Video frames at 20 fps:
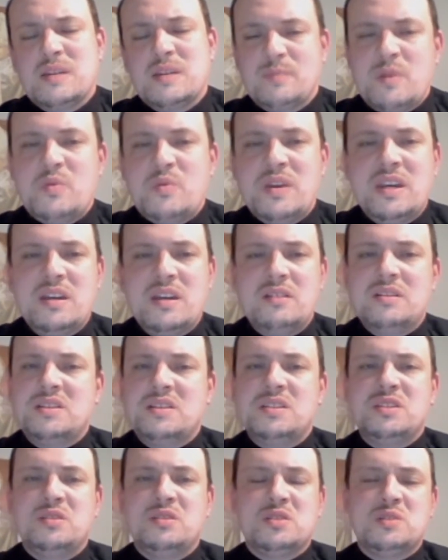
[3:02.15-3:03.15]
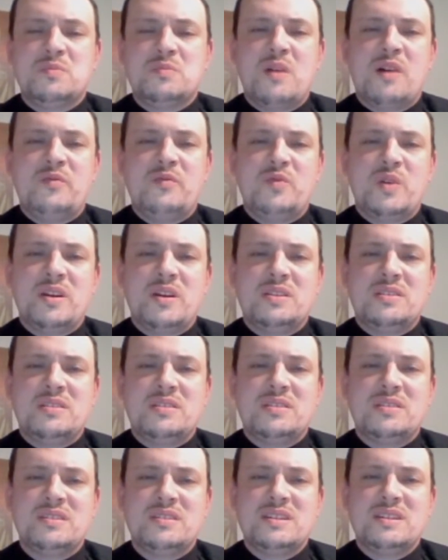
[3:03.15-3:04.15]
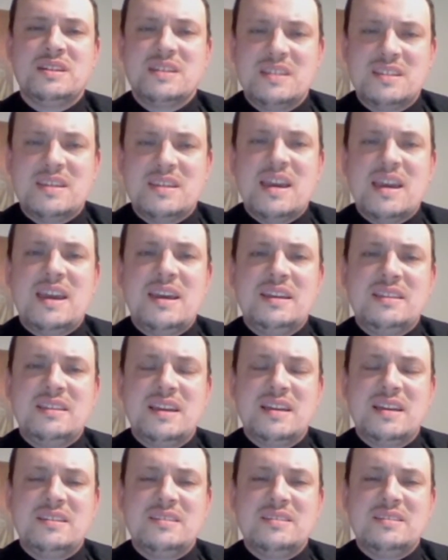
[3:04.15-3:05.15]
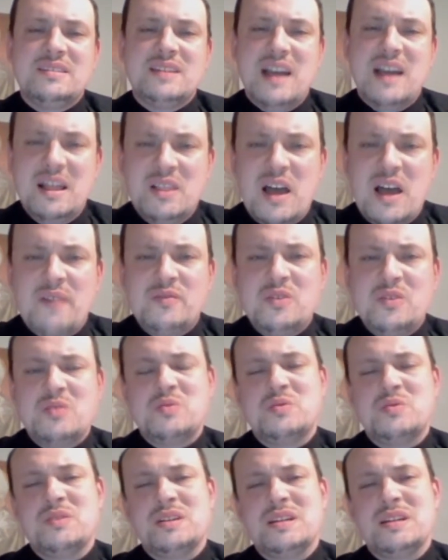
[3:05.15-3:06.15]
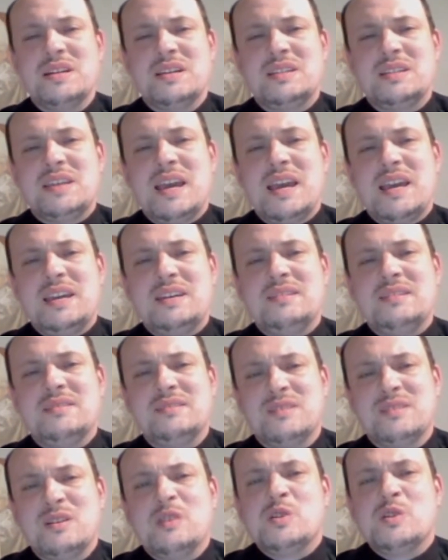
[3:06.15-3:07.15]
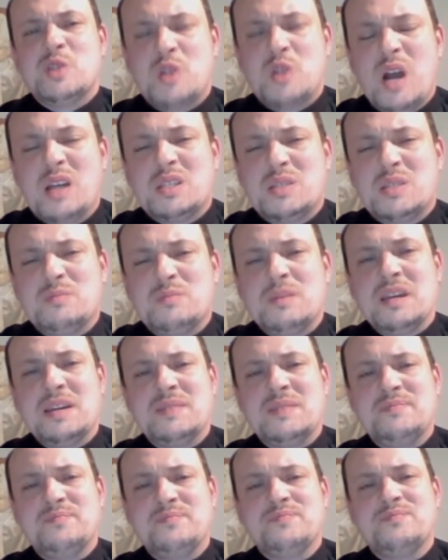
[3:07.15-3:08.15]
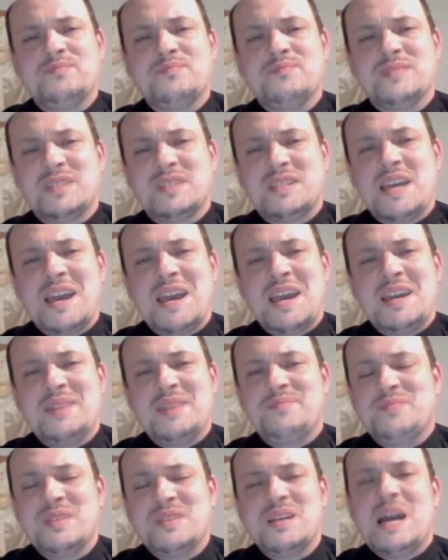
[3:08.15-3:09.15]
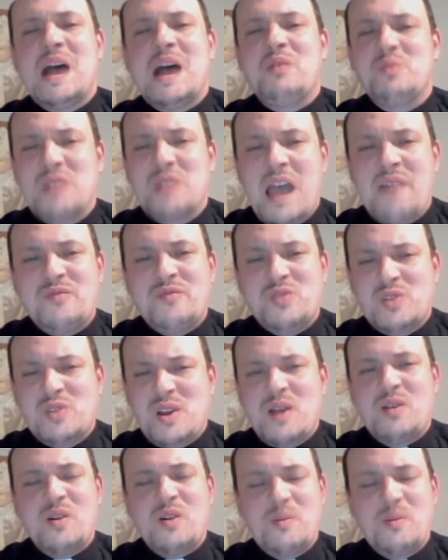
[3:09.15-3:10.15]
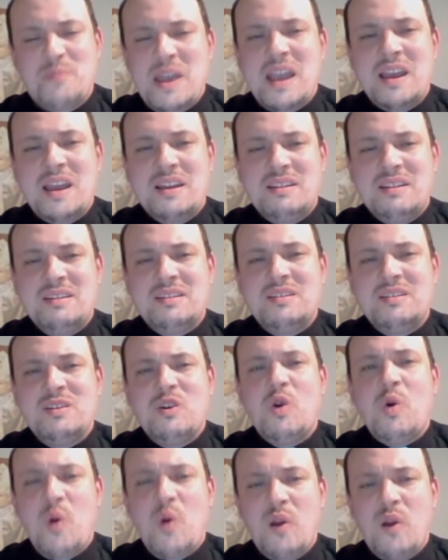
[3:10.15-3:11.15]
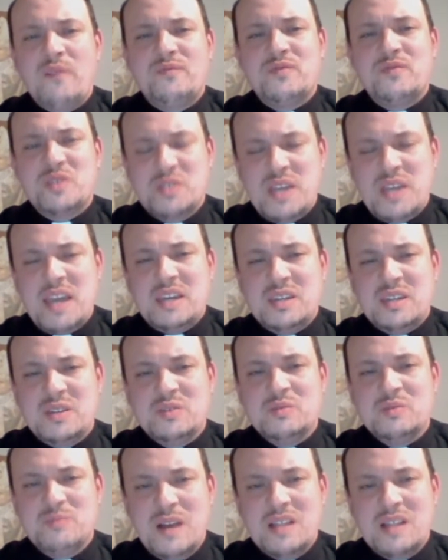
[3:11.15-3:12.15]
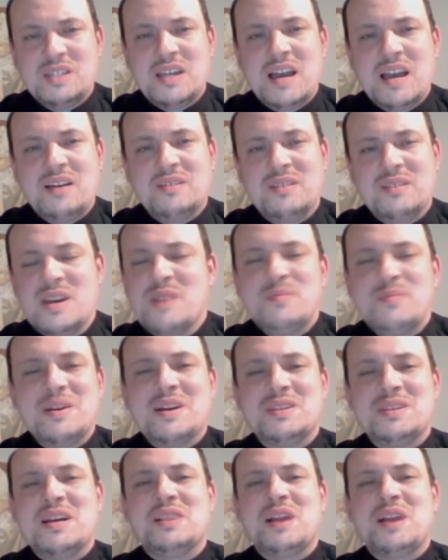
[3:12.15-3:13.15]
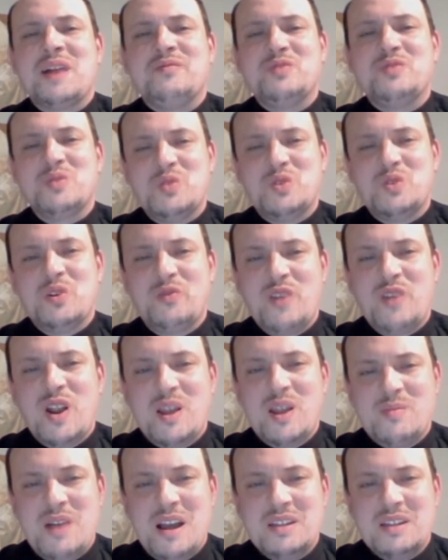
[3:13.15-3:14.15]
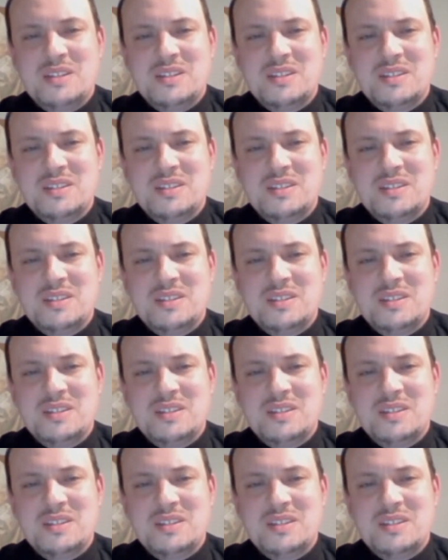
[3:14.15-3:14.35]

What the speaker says: may we hear his still small voice saying that I love you, saying, trust me, saying, I will never abandon or forsake you, my child, because I love you so very much.